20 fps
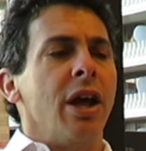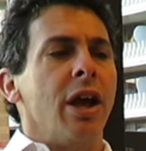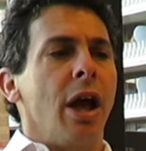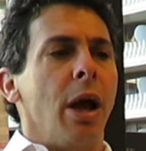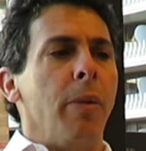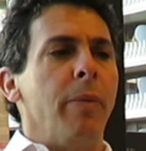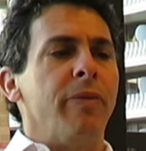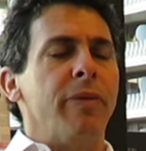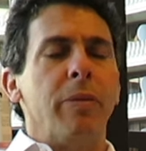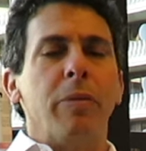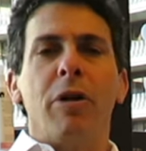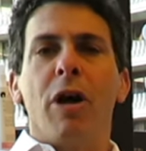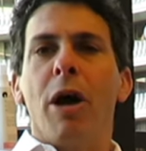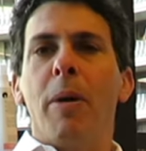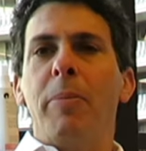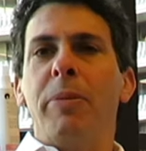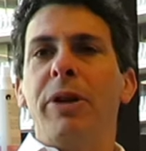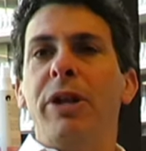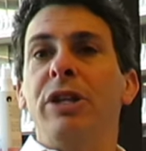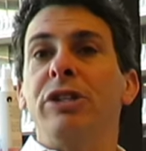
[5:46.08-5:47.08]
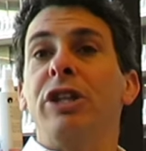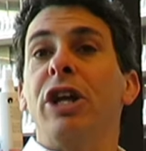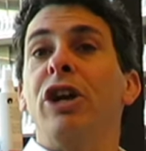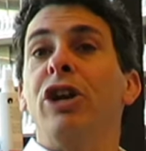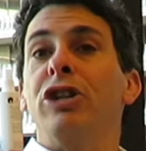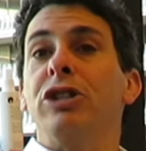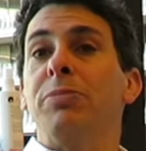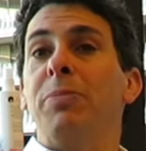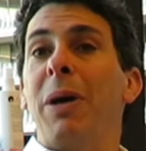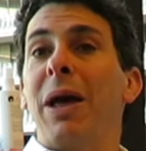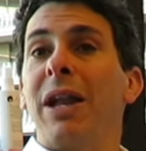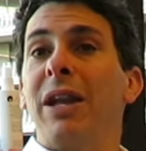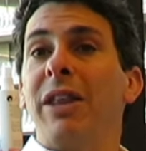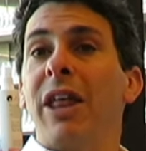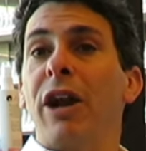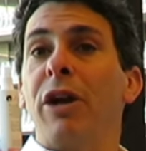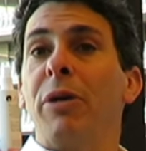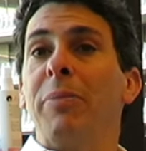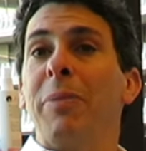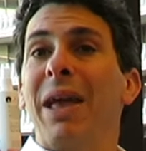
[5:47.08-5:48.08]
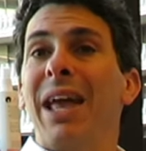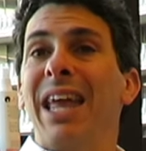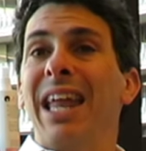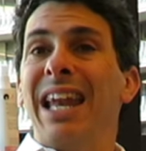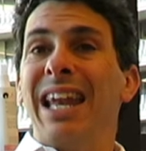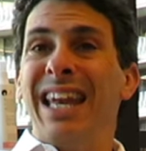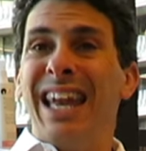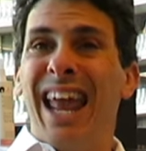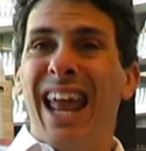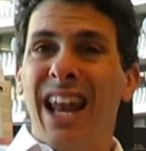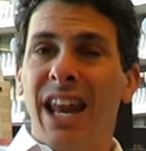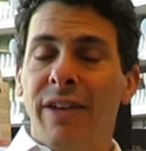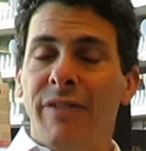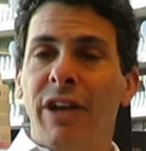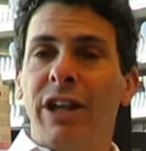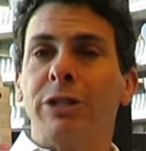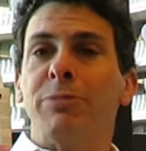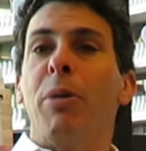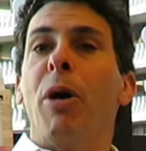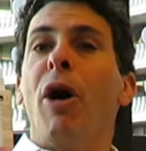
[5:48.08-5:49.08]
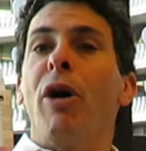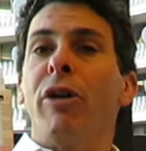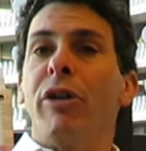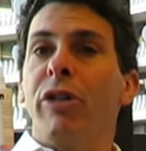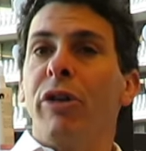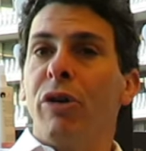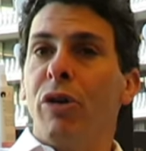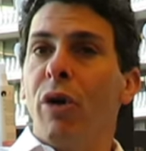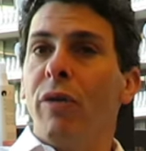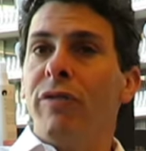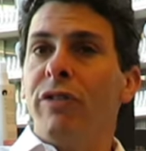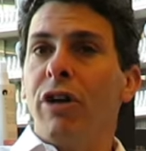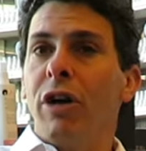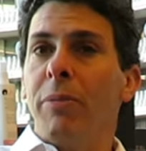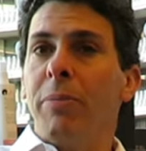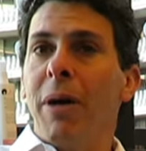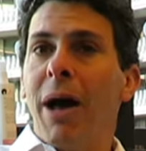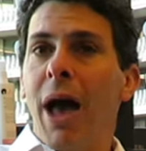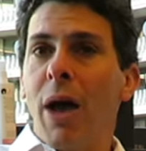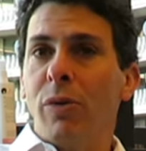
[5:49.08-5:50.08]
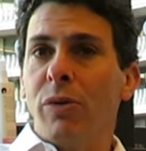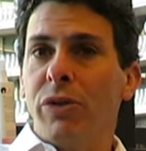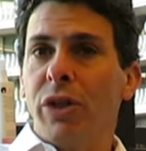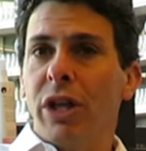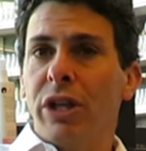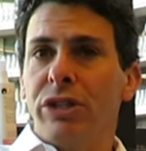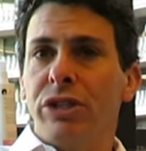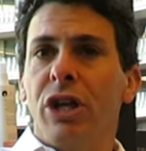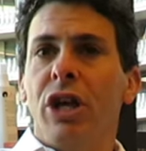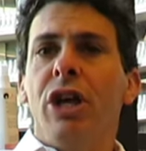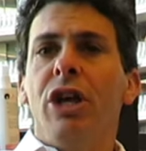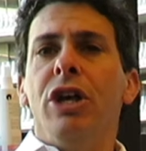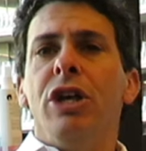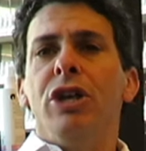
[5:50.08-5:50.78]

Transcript: come from companies that are spent that are making native as part of their overall buy with us.